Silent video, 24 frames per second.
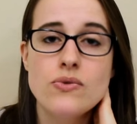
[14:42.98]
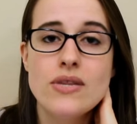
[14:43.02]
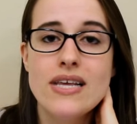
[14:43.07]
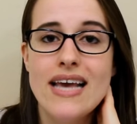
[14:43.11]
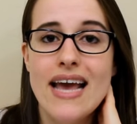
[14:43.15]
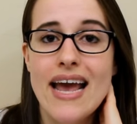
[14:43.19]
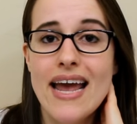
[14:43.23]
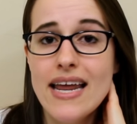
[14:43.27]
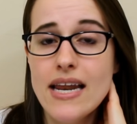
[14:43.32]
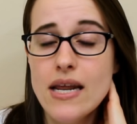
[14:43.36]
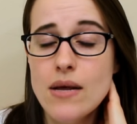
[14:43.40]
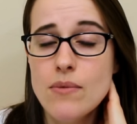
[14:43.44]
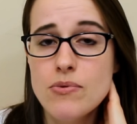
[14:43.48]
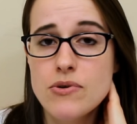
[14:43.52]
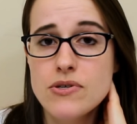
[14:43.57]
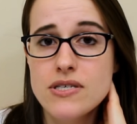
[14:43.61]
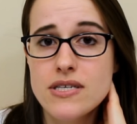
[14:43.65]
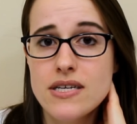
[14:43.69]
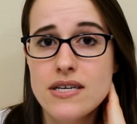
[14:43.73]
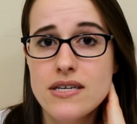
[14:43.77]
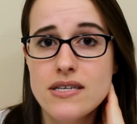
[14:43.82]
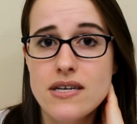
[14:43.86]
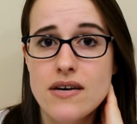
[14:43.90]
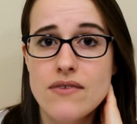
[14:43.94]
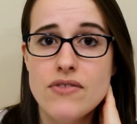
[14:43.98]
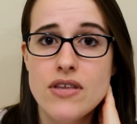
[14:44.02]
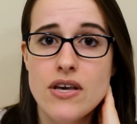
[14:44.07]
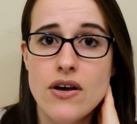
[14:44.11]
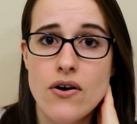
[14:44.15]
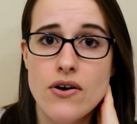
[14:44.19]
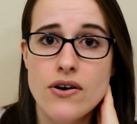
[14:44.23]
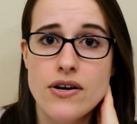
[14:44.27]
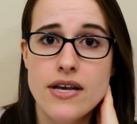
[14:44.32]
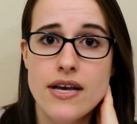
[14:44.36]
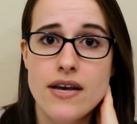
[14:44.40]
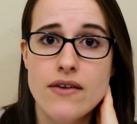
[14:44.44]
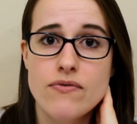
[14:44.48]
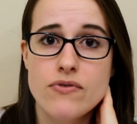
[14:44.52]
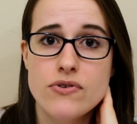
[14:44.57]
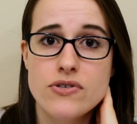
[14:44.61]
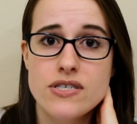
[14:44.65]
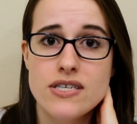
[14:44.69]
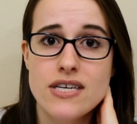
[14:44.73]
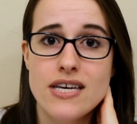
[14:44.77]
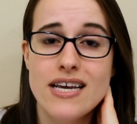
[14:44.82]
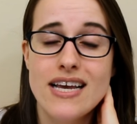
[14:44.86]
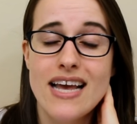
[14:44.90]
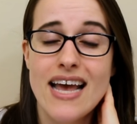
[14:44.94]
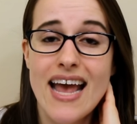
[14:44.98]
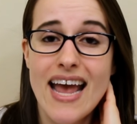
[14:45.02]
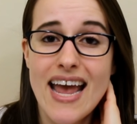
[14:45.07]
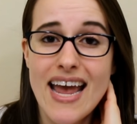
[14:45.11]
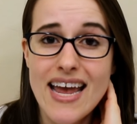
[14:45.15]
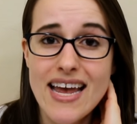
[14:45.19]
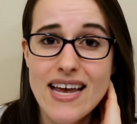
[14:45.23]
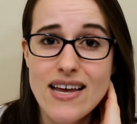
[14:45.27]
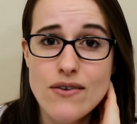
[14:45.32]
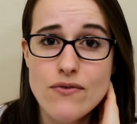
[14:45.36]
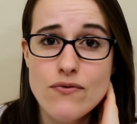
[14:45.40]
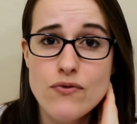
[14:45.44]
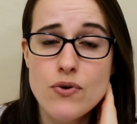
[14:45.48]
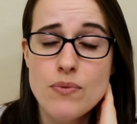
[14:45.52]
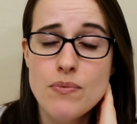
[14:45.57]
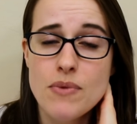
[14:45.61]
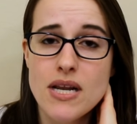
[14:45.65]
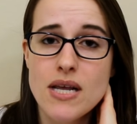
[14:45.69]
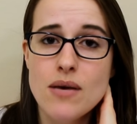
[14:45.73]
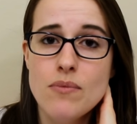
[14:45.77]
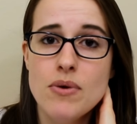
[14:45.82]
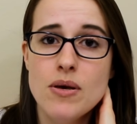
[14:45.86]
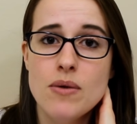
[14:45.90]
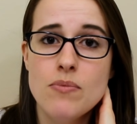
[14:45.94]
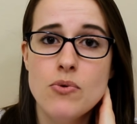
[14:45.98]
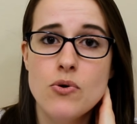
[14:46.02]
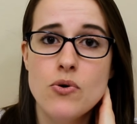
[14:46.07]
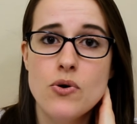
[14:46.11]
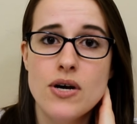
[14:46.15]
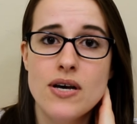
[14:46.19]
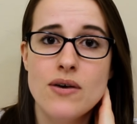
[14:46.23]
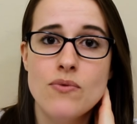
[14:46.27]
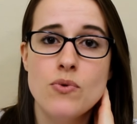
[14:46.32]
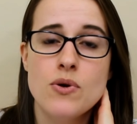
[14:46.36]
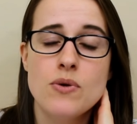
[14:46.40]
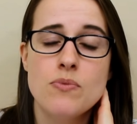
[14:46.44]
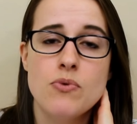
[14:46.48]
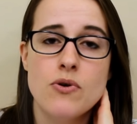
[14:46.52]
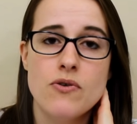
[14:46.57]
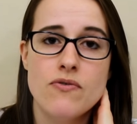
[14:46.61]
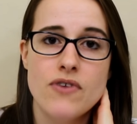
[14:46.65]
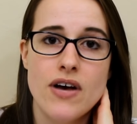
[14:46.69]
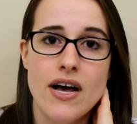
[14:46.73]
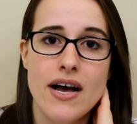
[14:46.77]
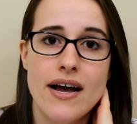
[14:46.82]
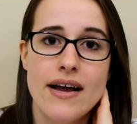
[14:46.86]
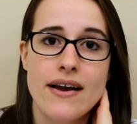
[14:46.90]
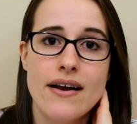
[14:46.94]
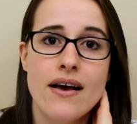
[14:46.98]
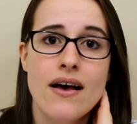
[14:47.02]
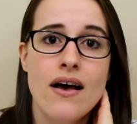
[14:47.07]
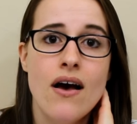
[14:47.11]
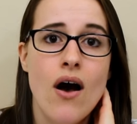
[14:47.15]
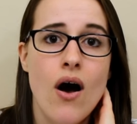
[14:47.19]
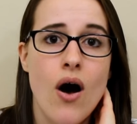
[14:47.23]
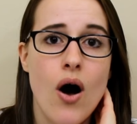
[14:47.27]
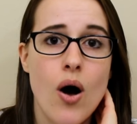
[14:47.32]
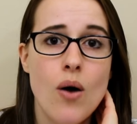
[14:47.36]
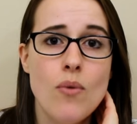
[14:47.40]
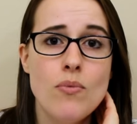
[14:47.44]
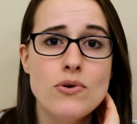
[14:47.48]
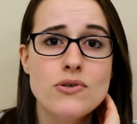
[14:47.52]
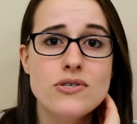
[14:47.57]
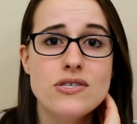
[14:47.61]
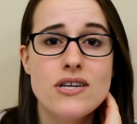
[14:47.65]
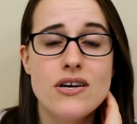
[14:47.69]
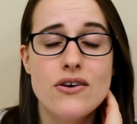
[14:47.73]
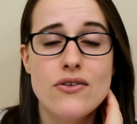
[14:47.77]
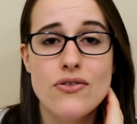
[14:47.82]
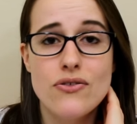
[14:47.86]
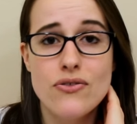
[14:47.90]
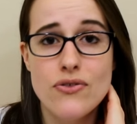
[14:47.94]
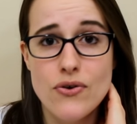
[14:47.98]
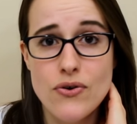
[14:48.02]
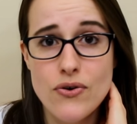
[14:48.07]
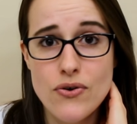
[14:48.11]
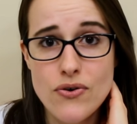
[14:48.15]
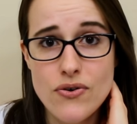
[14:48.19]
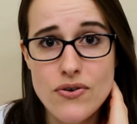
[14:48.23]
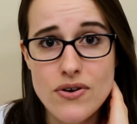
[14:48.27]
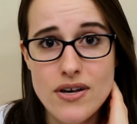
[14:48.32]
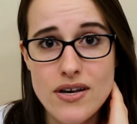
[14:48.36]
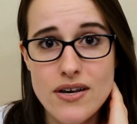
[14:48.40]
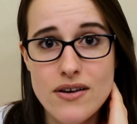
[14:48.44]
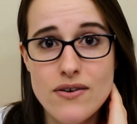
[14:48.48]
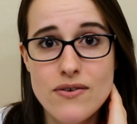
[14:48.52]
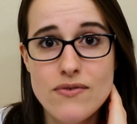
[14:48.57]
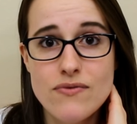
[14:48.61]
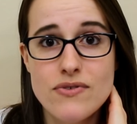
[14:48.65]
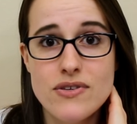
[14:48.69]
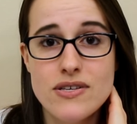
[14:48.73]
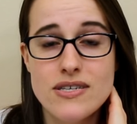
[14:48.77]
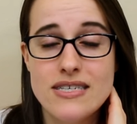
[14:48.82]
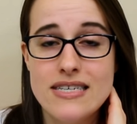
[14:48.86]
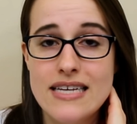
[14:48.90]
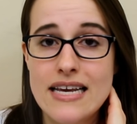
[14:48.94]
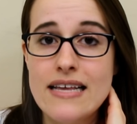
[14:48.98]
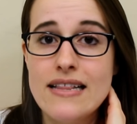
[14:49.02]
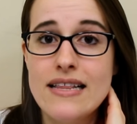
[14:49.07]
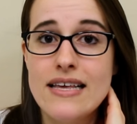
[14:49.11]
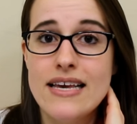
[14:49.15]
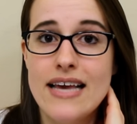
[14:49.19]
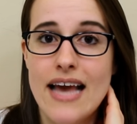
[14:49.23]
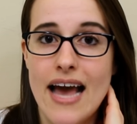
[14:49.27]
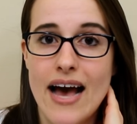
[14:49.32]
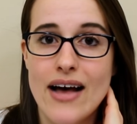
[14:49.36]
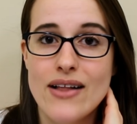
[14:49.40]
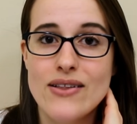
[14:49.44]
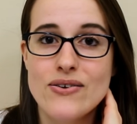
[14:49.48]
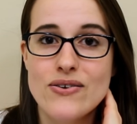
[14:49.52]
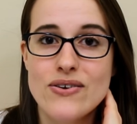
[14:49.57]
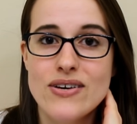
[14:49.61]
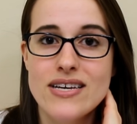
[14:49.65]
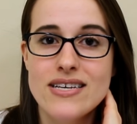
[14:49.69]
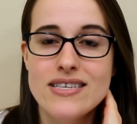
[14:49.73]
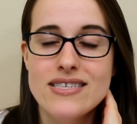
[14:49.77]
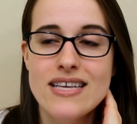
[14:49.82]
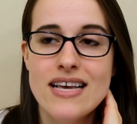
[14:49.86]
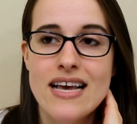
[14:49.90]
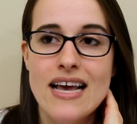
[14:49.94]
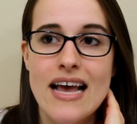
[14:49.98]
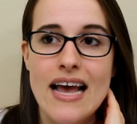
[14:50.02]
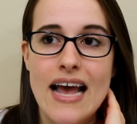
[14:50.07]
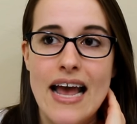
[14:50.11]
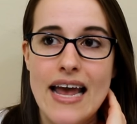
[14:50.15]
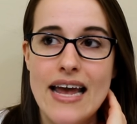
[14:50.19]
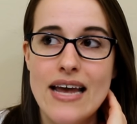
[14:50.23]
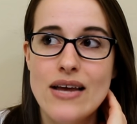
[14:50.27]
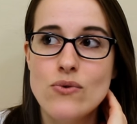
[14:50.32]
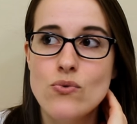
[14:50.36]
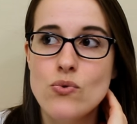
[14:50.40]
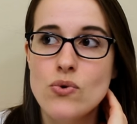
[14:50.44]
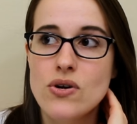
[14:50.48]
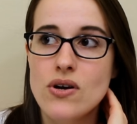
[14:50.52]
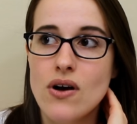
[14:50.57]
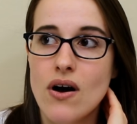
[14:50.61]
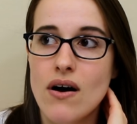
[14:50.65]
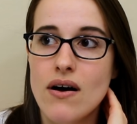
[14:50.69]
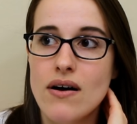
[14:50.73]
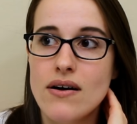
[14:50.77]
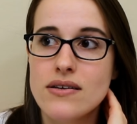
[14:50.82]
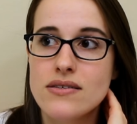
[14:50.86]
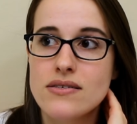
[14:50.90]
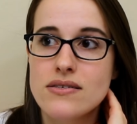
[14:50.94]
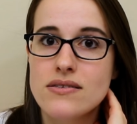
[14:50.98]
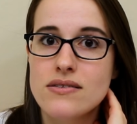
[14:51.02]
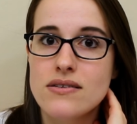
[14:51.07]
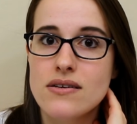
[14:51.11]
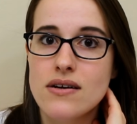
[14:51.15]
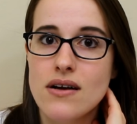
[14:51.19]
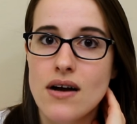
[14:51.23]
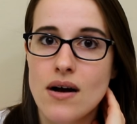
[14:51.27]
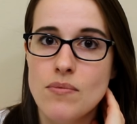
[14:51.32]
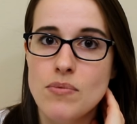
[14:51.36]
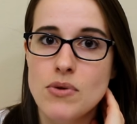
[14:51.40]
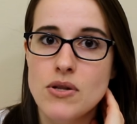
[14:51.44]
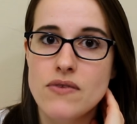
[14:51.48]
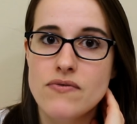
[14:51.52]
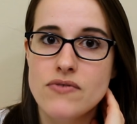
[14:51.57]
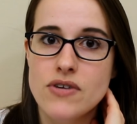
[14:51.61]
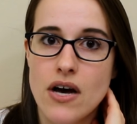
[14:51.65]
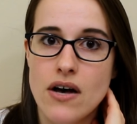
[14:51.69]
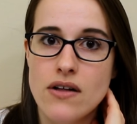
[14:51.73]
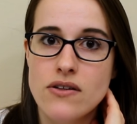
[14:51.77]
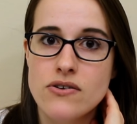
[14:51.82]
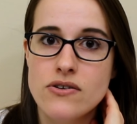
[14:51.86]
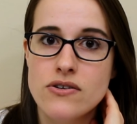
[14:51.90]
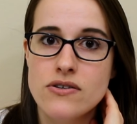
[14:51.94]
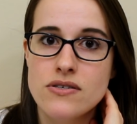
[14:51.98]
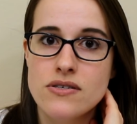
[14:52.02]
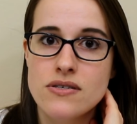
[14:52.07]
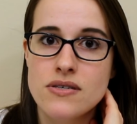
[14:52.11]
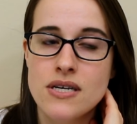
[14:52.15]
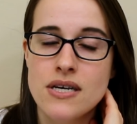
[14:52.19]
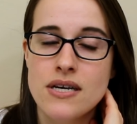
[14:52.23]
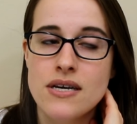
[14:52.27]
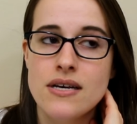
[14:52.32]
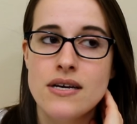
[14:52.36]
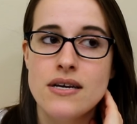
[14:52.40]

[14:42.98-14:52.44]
Only 80% of the RDA for zinc, and for many people it would provide almost a third of daily calories and would cost a couple of dollars.